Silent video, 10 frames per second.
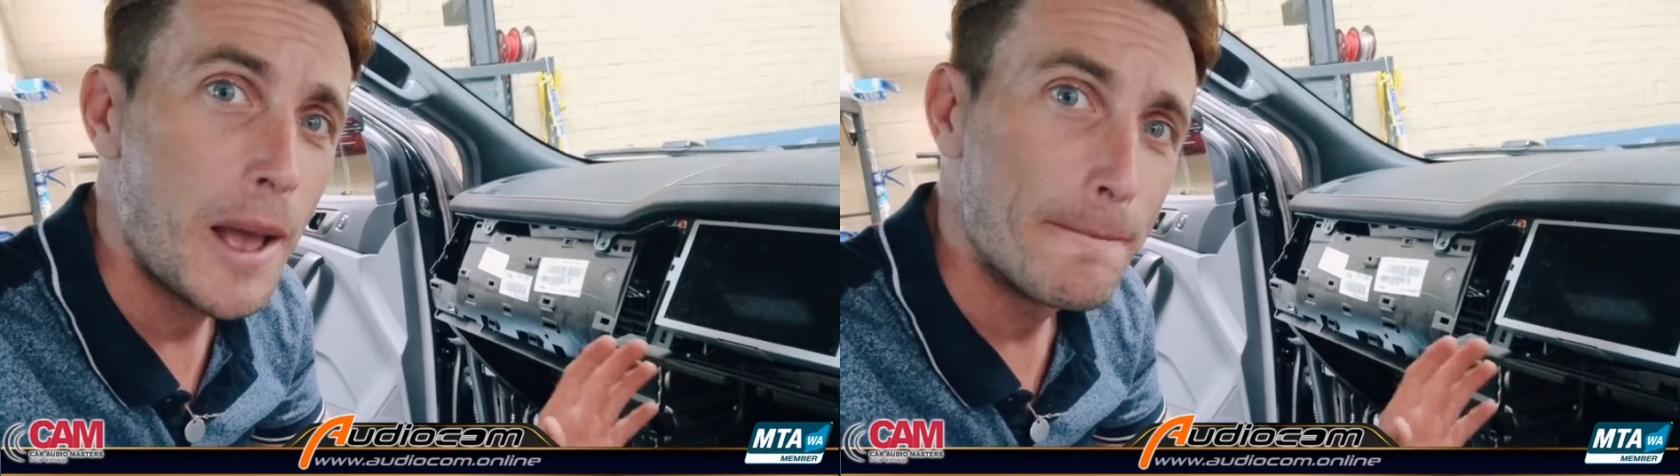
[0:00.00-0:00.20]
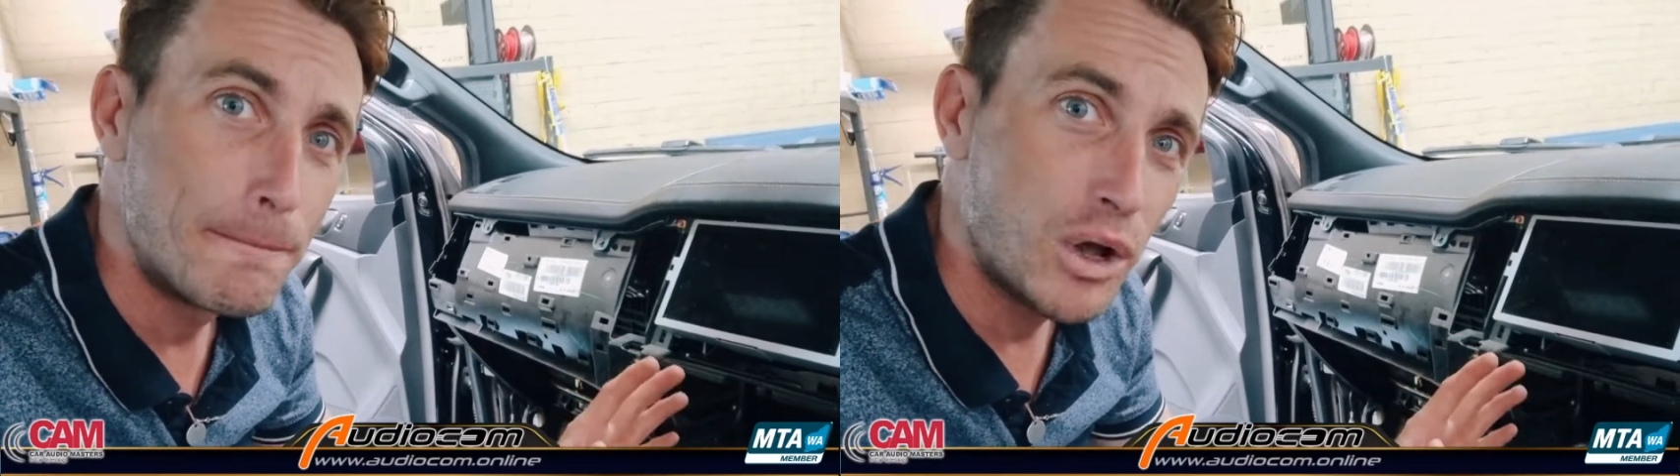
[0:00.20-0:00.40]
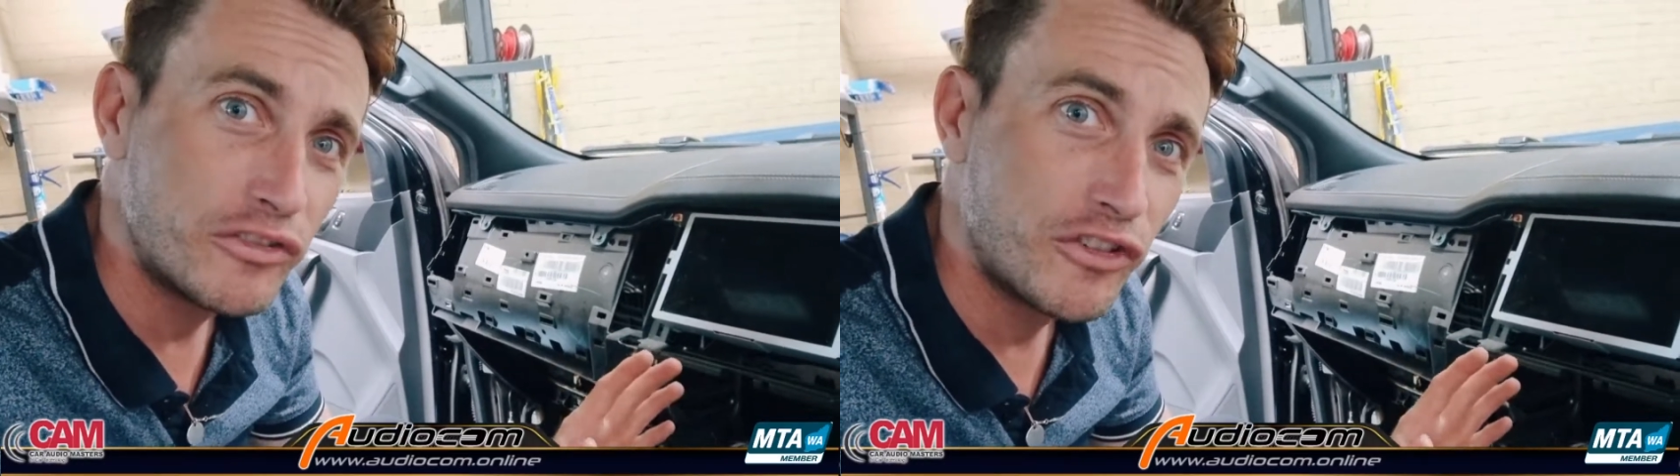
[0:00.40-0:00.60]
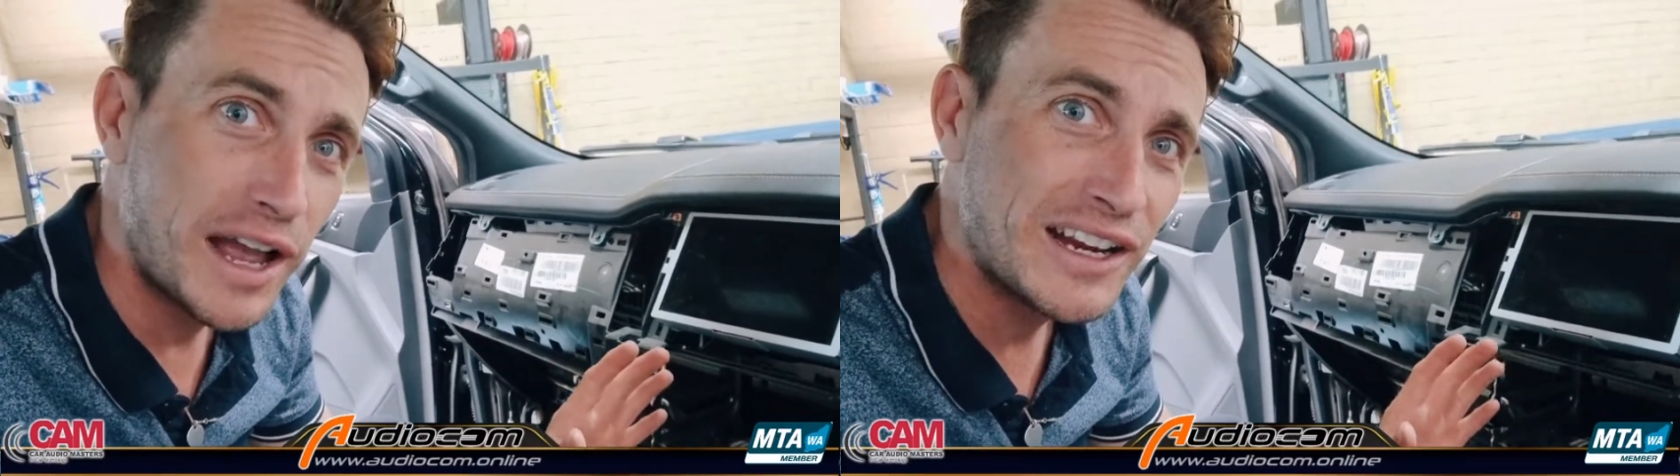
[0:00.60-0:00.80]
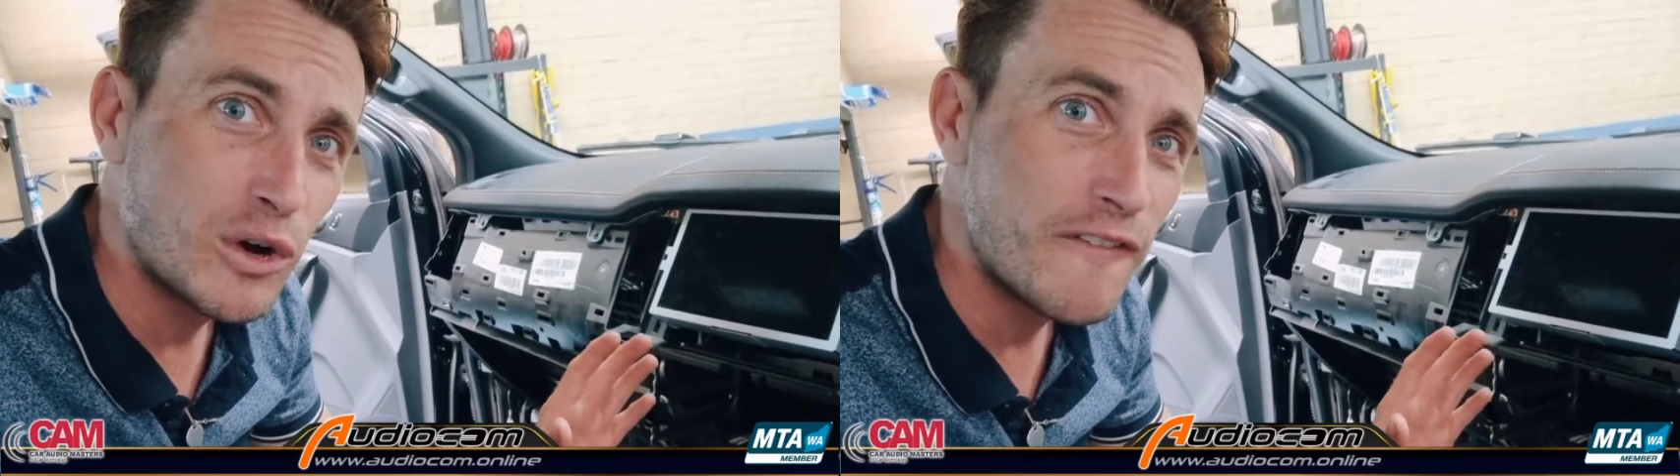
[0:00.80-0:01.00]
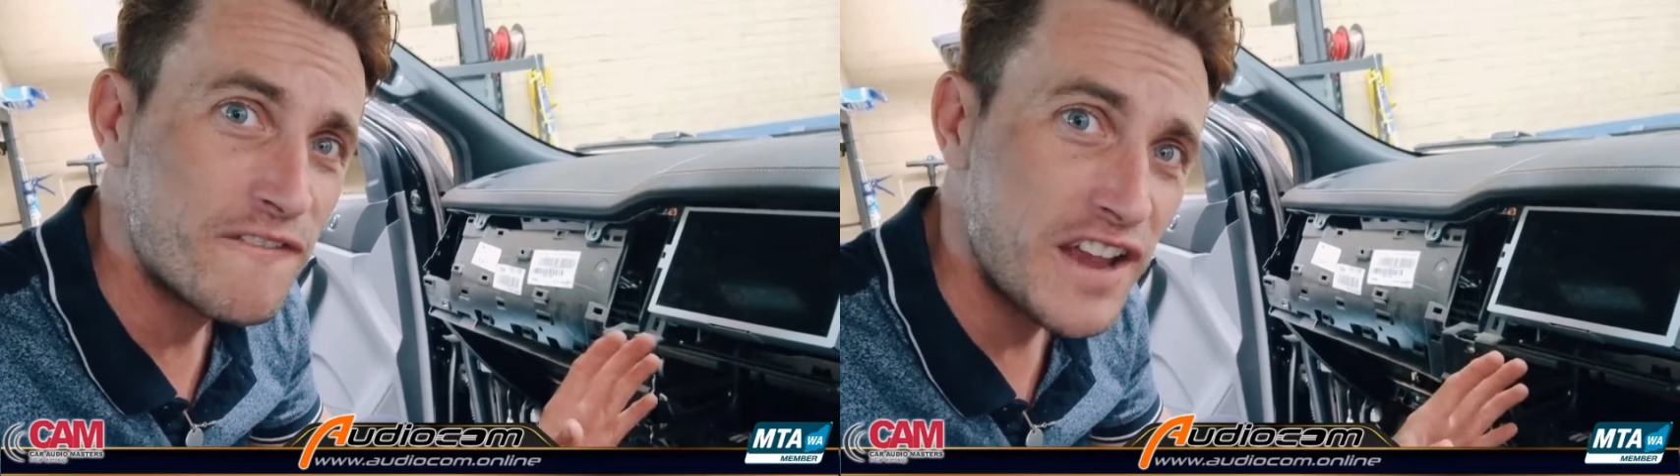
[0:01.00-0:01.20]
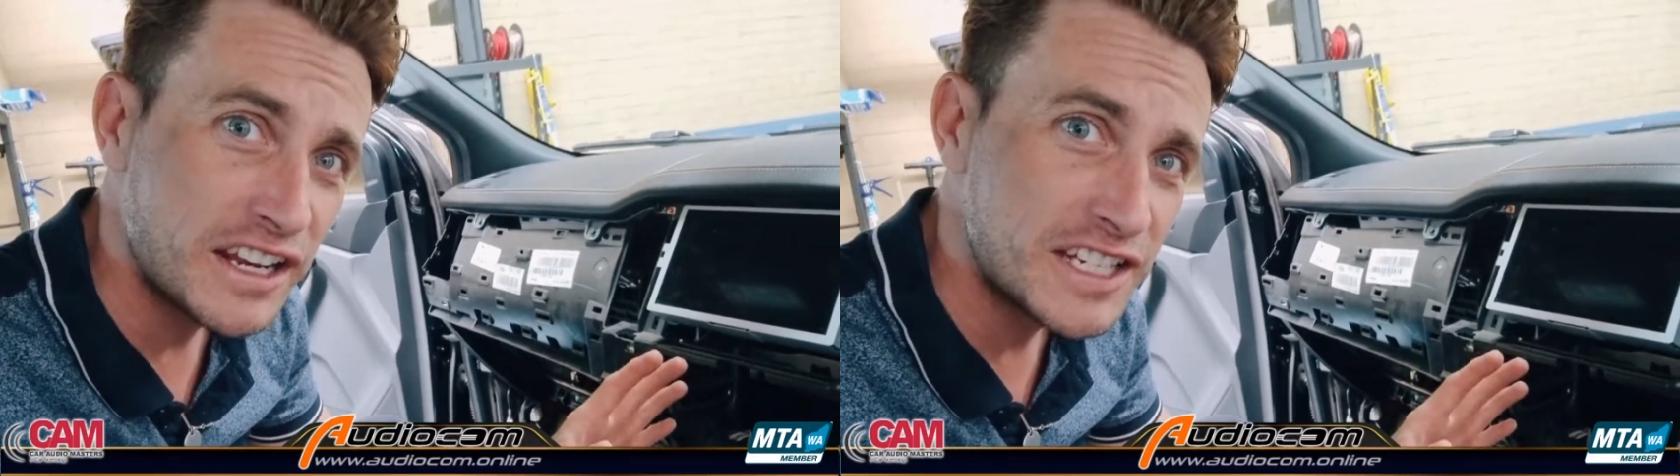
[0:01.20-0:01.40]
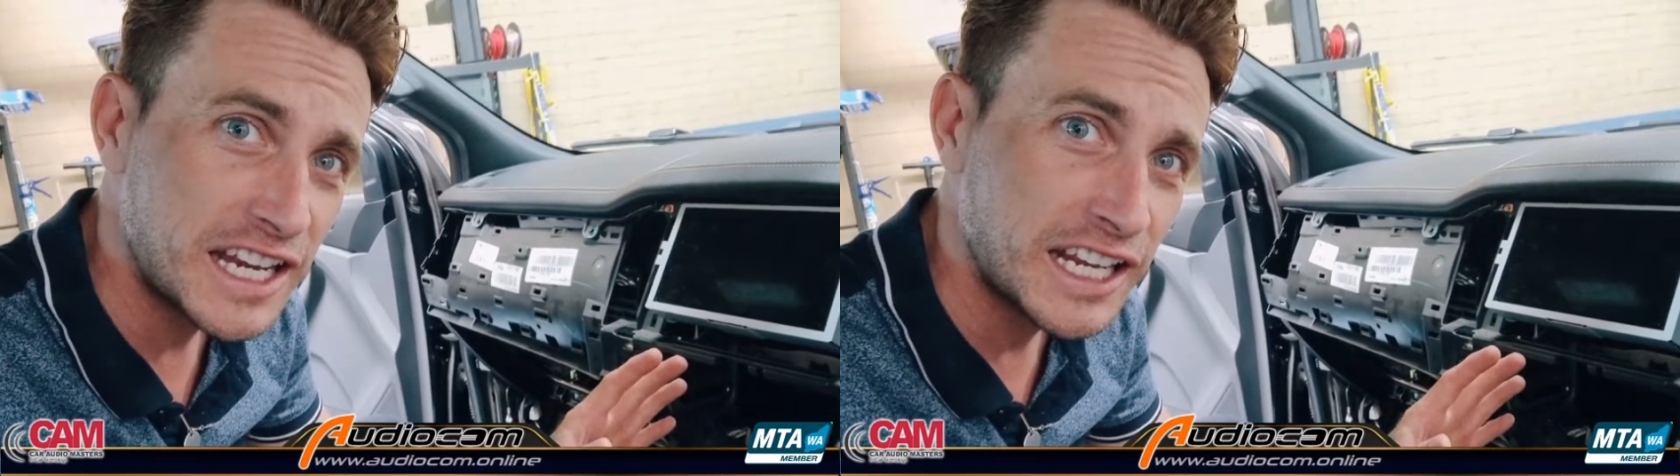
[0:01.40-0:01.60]
modifying or
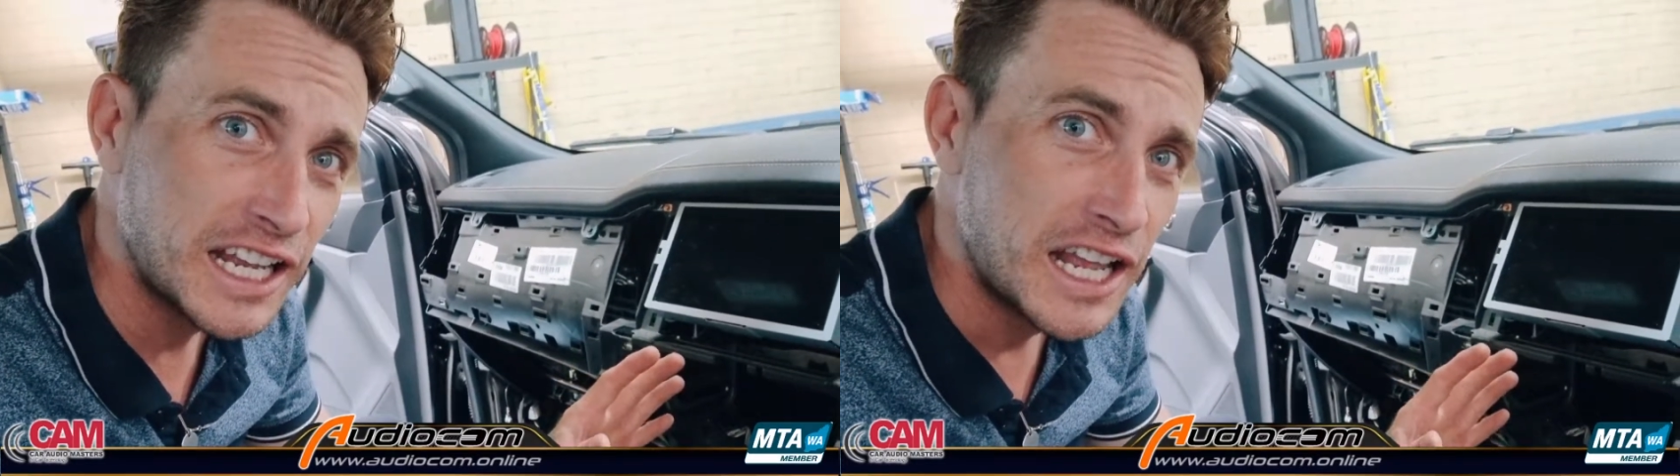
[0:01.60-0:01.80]
affecting